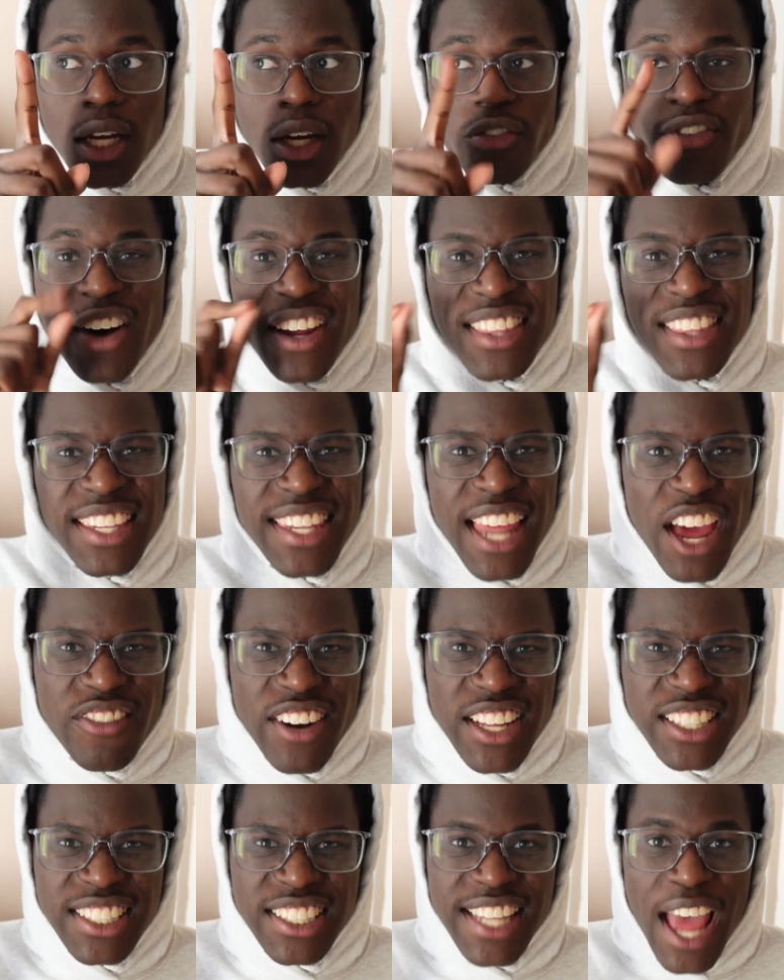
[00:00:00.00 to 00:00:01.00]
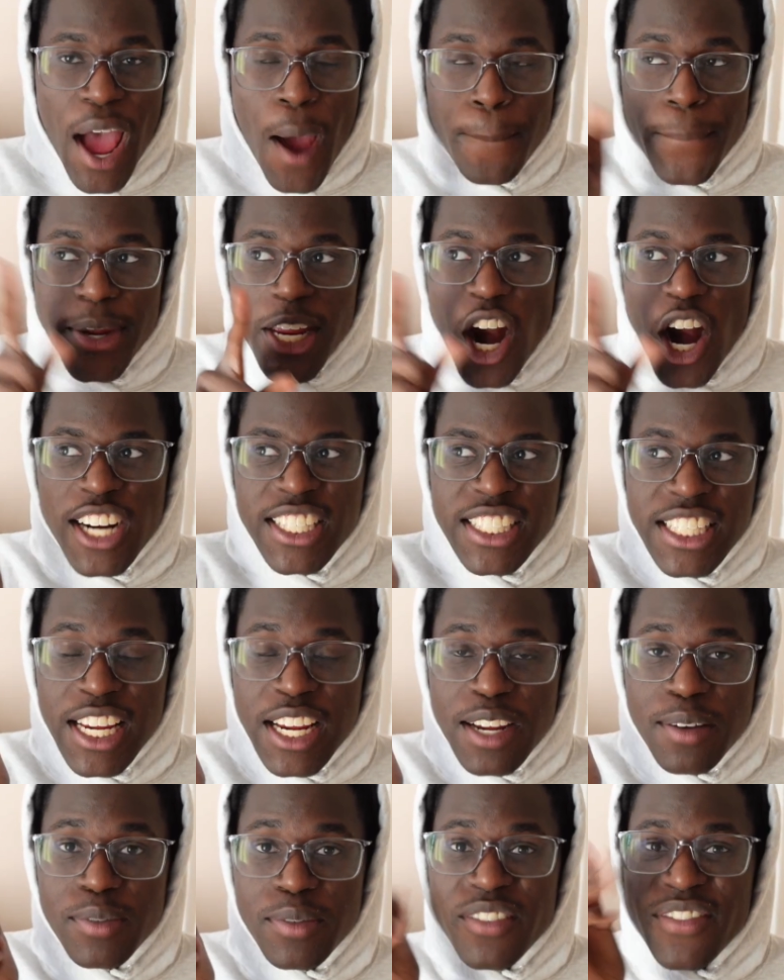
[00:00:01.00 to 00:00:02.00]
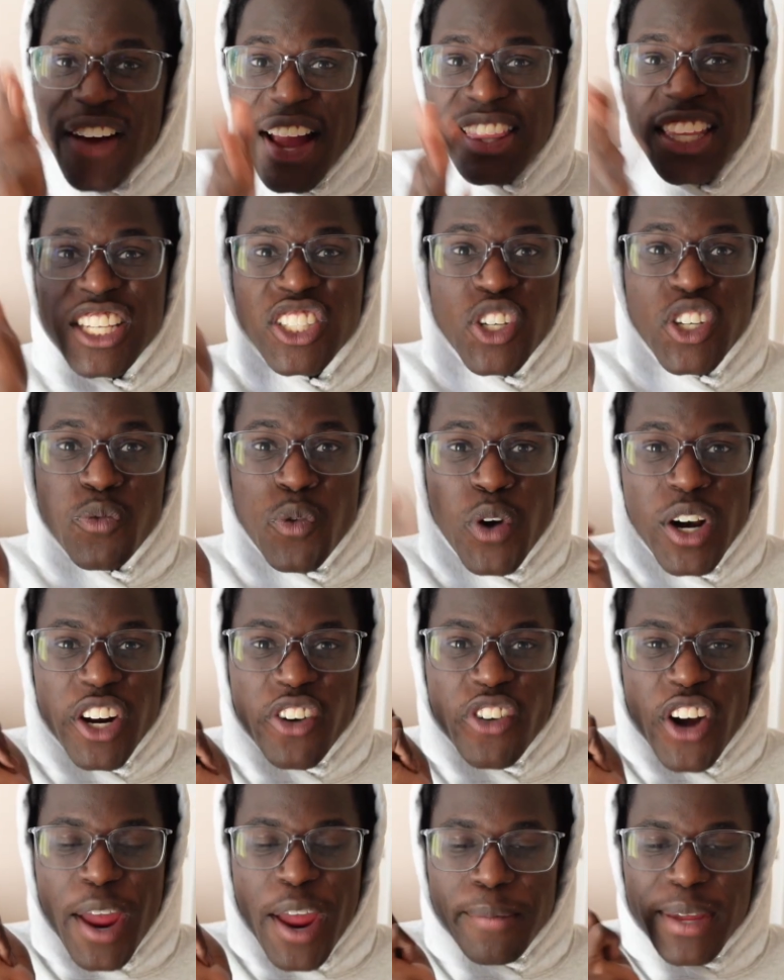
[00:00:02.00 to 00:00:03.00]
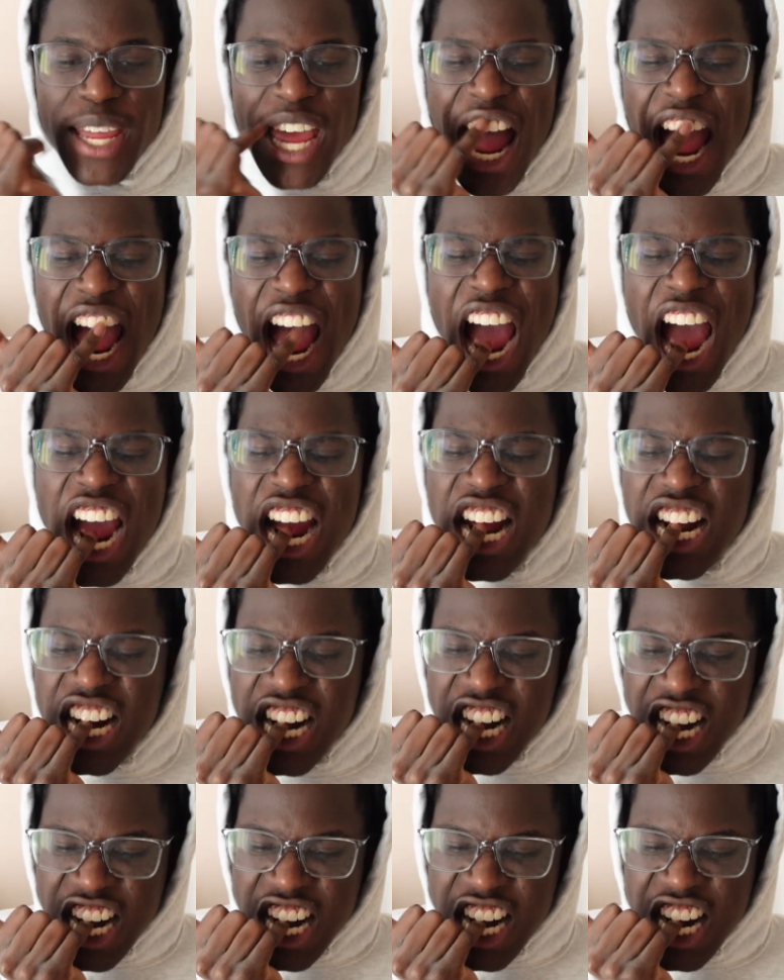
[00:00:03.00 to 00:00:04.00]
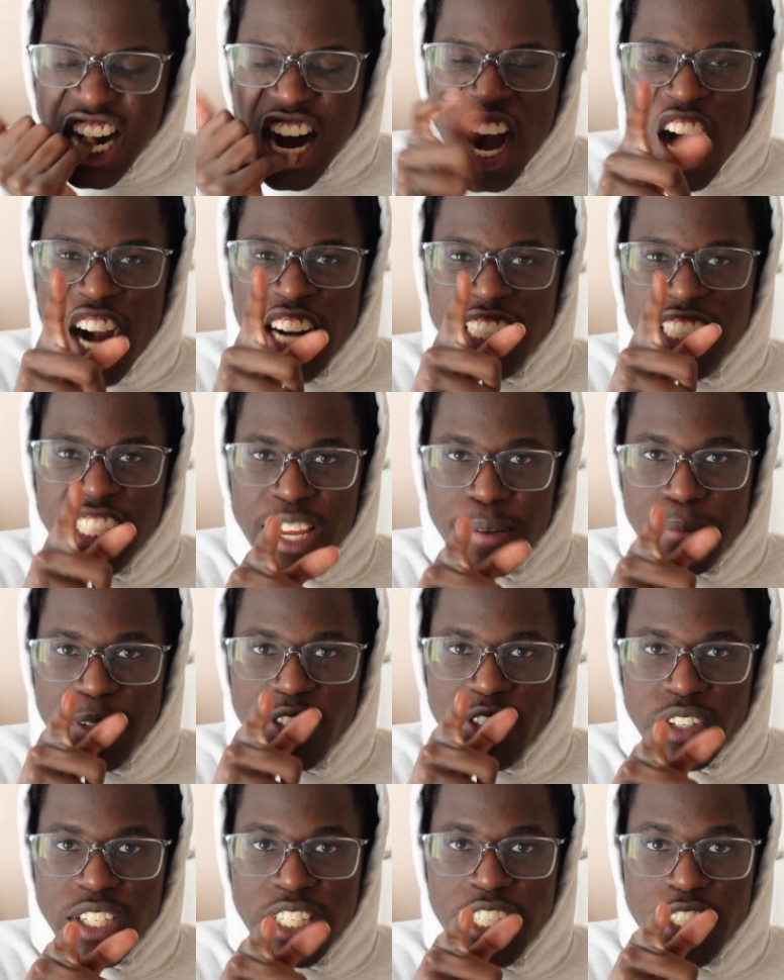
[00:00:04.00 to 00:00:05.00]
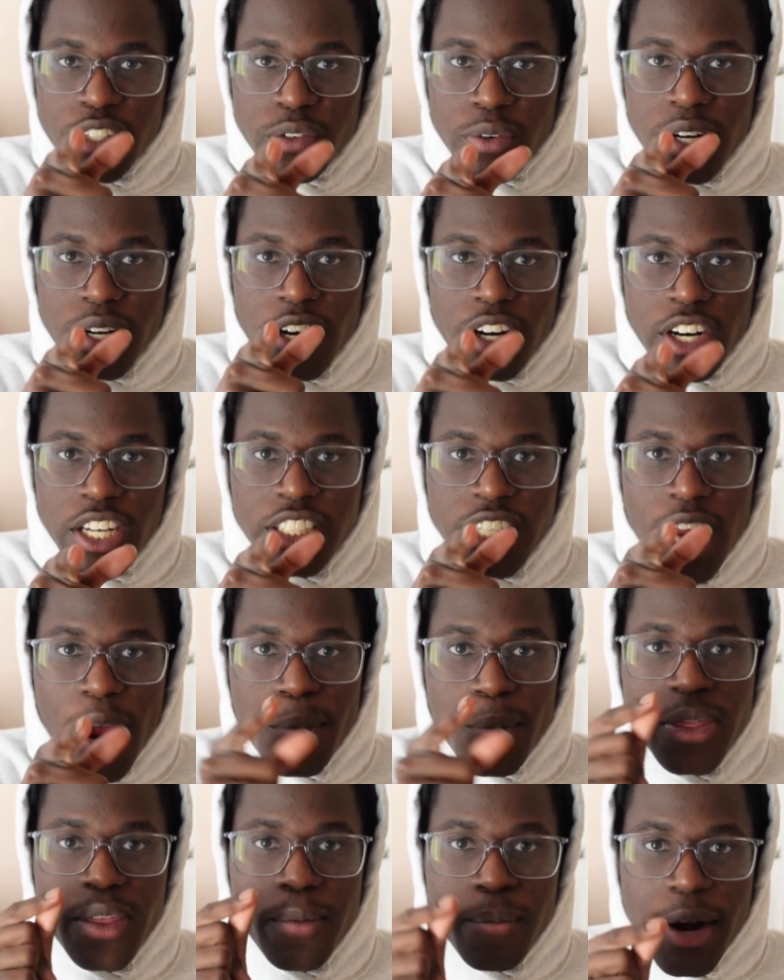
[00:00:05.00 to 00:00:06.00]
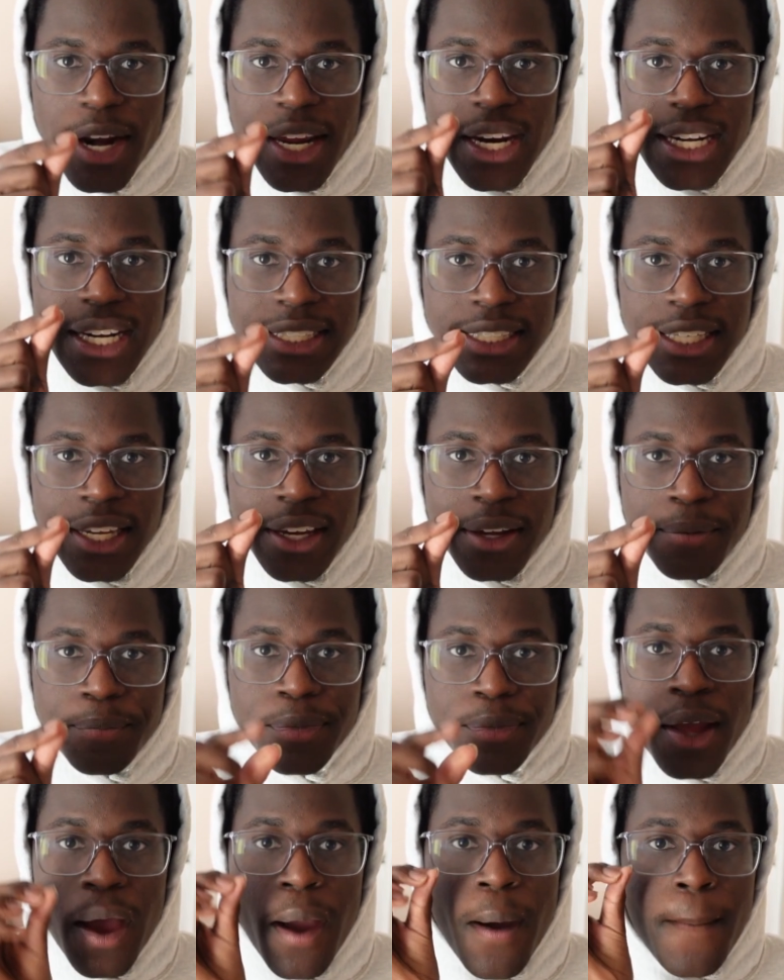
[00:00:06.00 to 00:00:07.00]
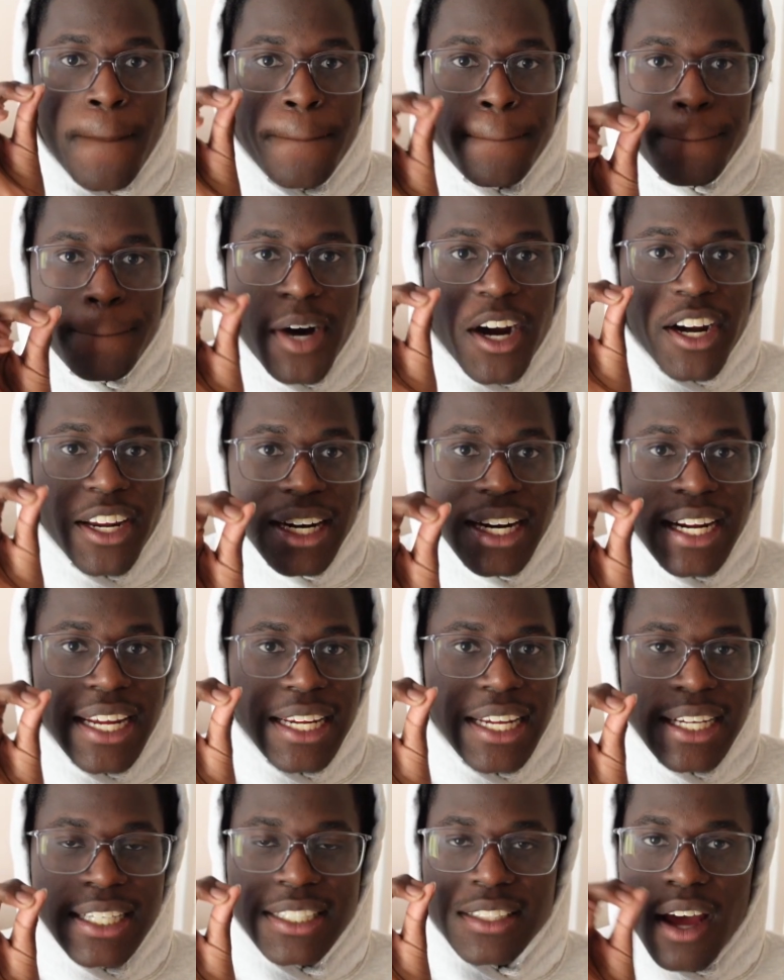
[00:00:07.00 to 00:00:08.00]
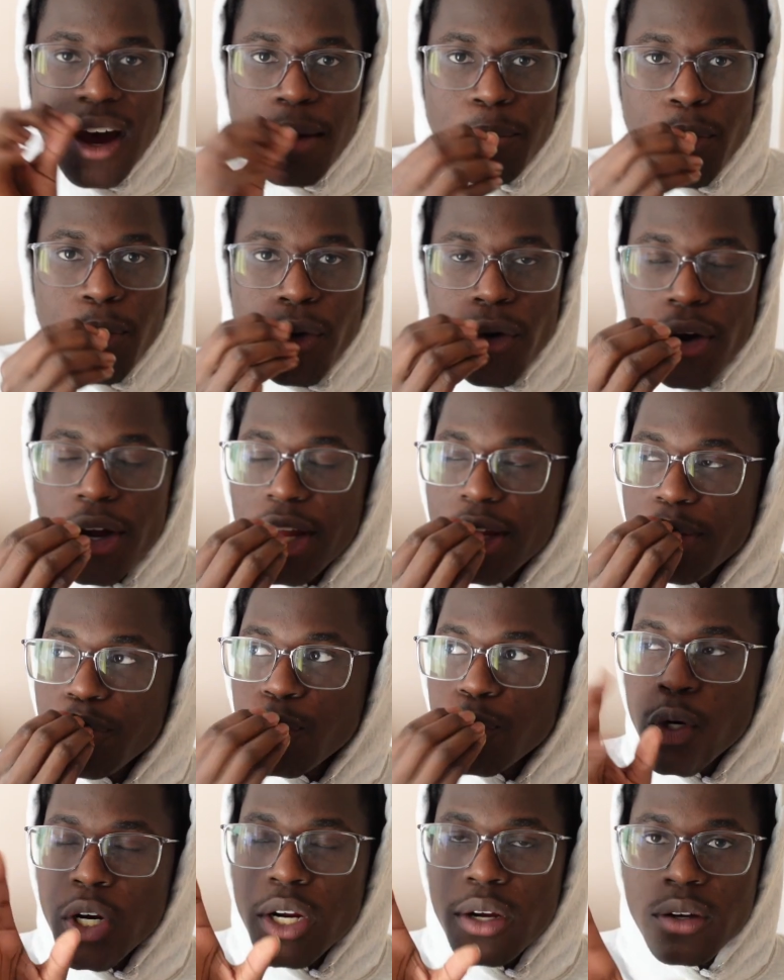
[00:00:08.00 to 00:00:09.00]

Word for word: Write that down, write that down. PR team. The fact that she won a Grammy, ah, her team is really doing a good job with the marketing team. Marketing is on point.